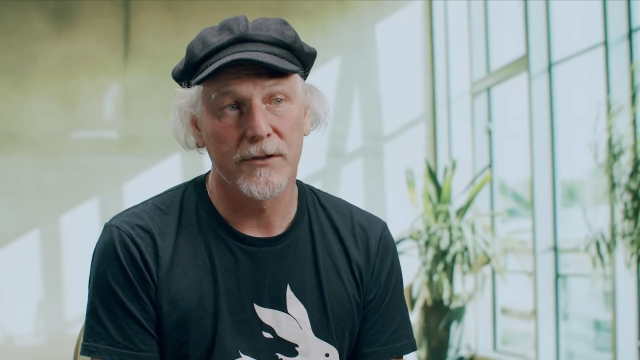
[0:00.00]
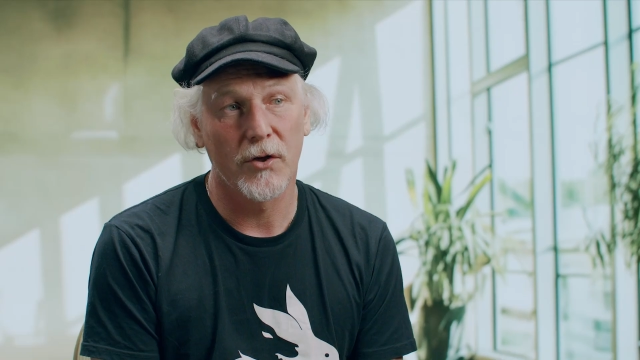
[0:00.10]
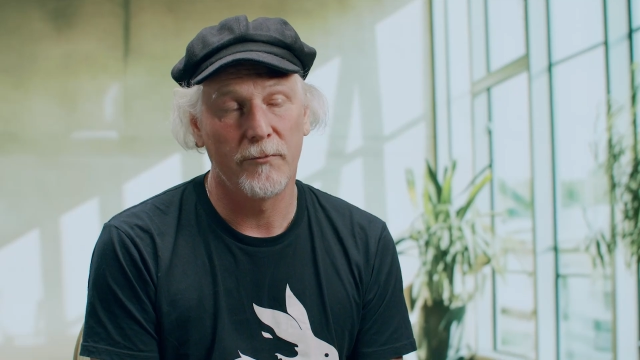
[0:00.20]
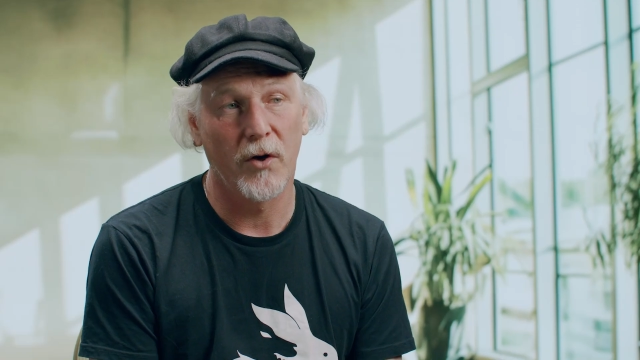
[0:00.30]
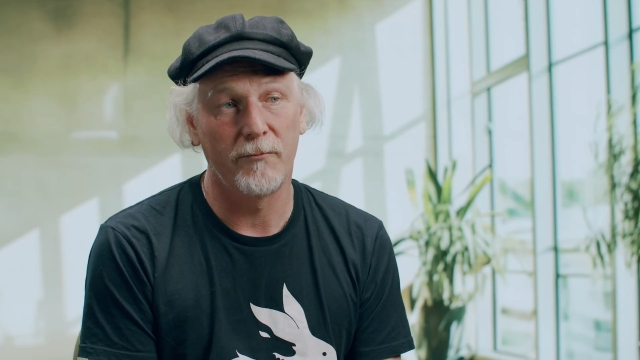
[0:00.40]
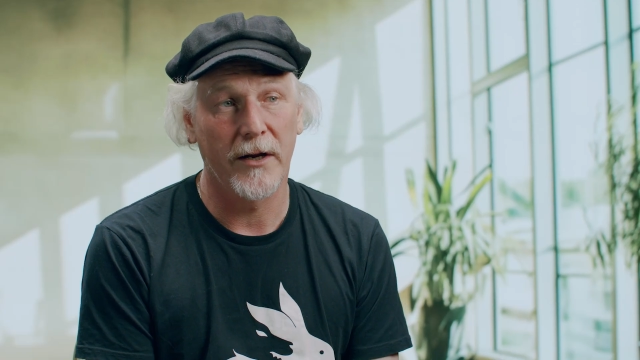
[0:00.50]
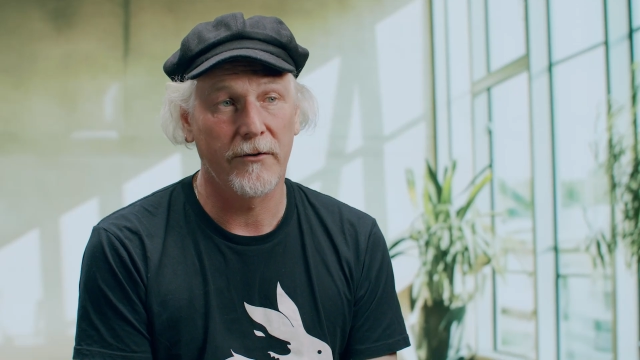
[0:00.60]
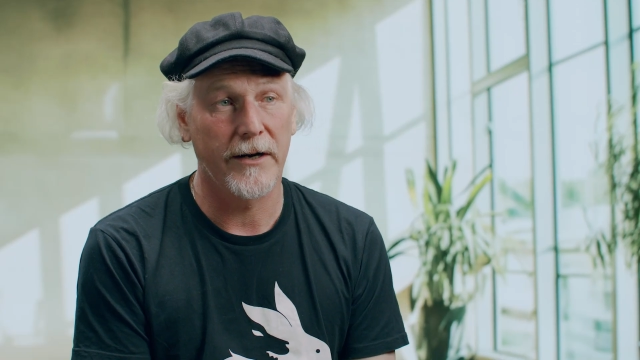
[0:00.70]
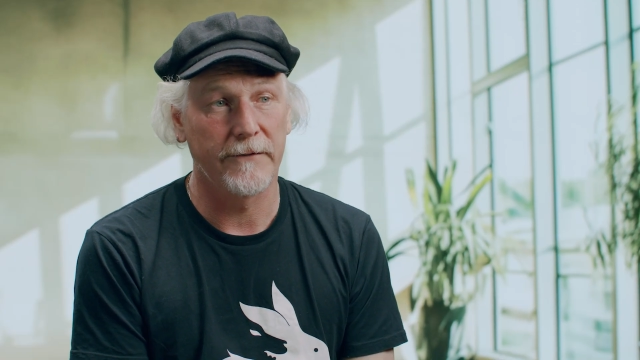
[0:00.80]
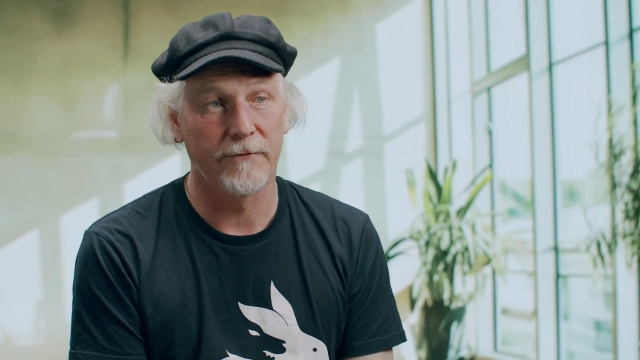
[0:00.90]
so
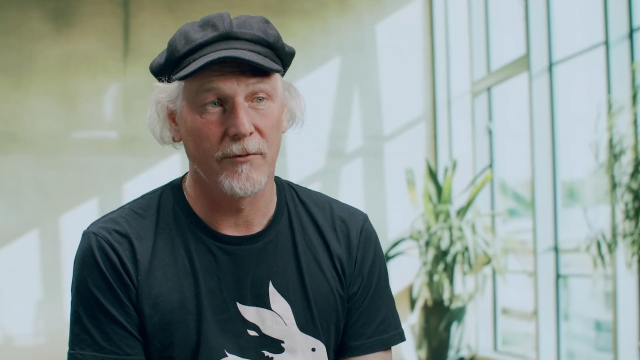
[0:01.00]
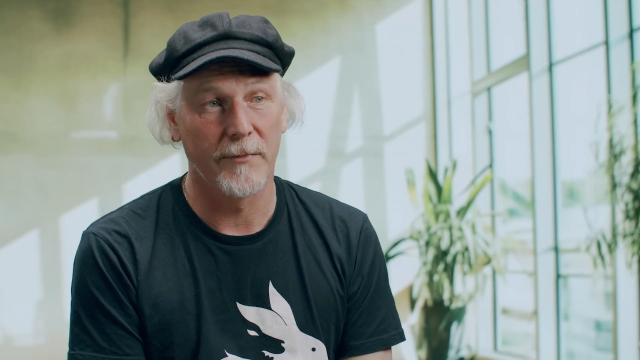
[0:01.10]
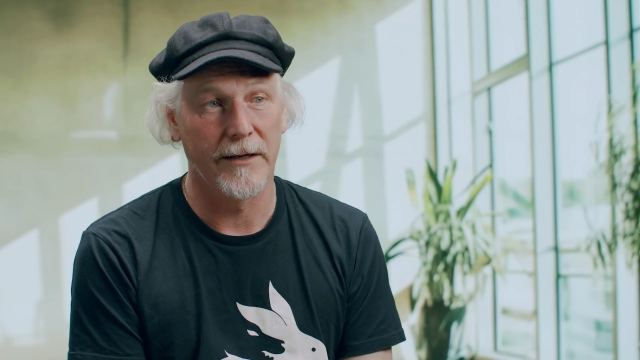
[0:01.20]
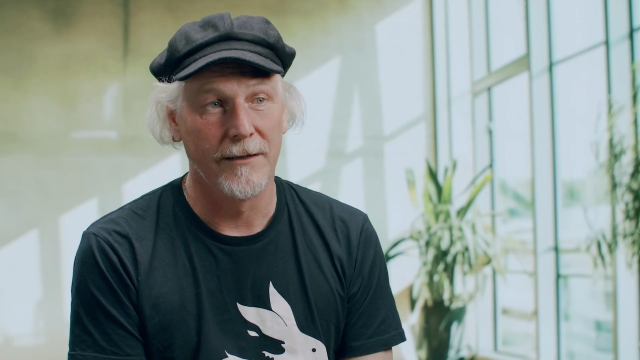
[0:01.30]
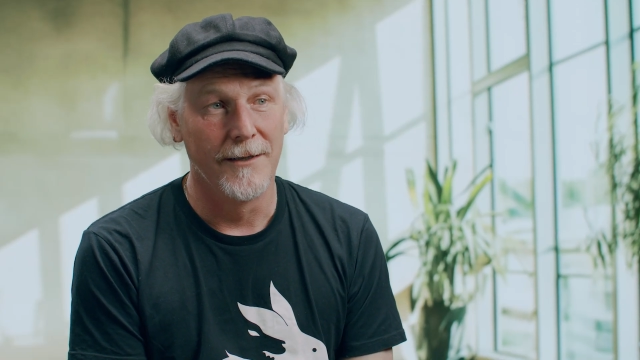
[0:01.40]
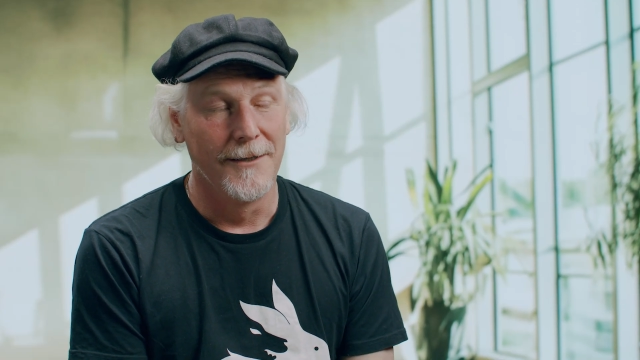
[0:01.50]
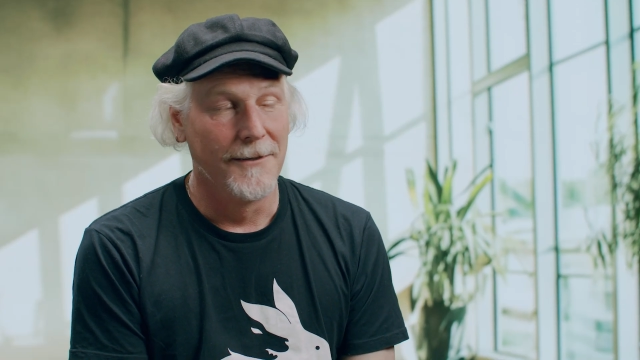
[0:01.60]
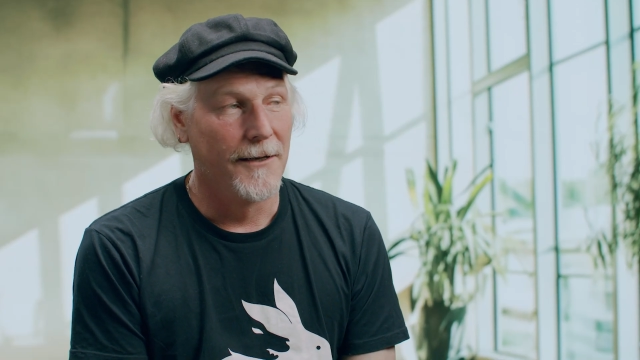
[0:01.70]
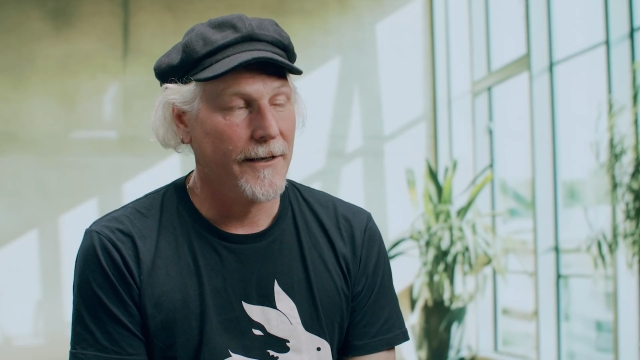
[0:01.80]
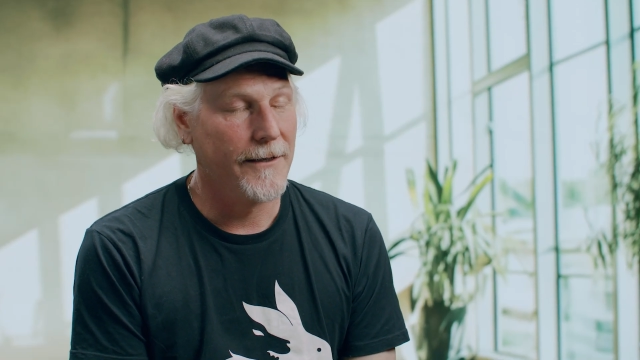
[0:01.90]
migrating from a
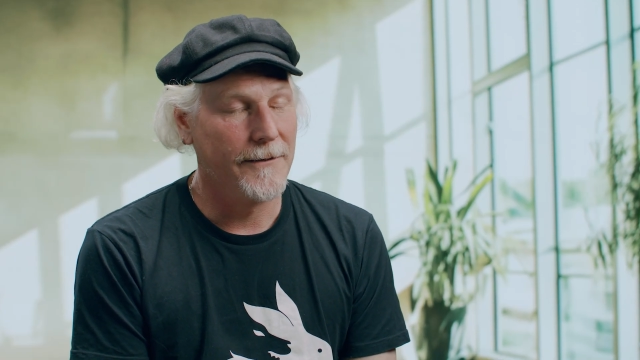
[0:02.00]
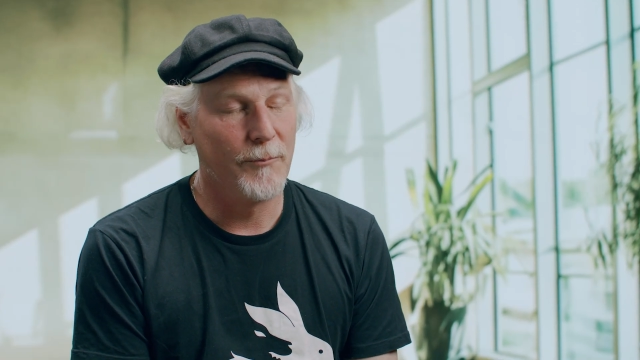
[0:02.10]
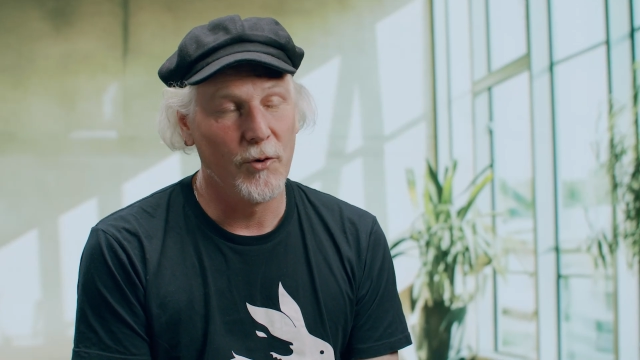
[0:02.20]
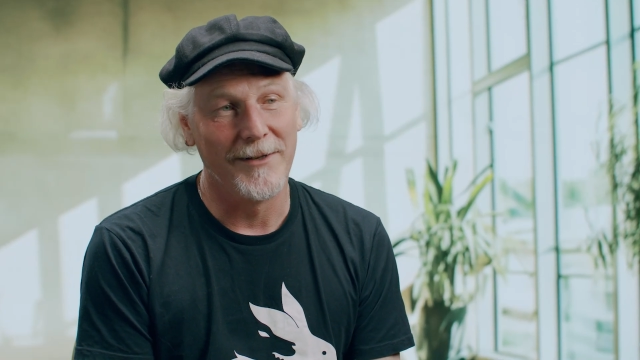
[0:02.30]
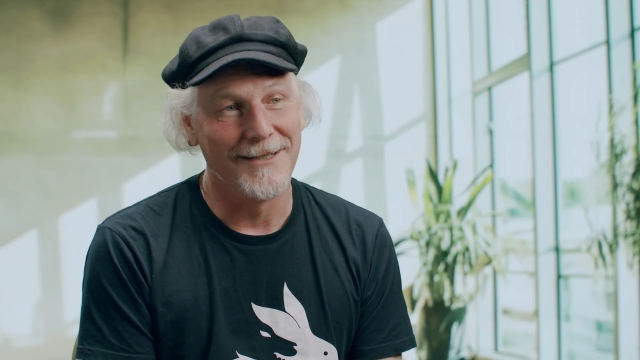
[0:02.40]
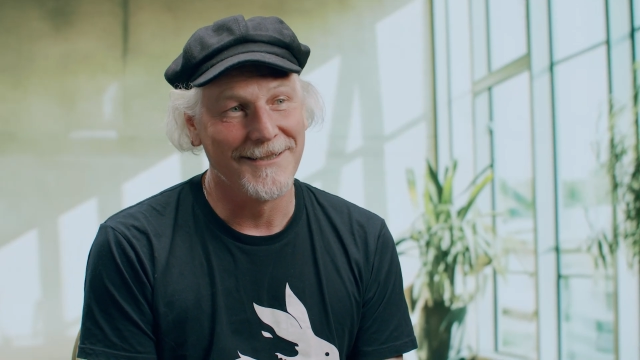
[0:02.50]
booming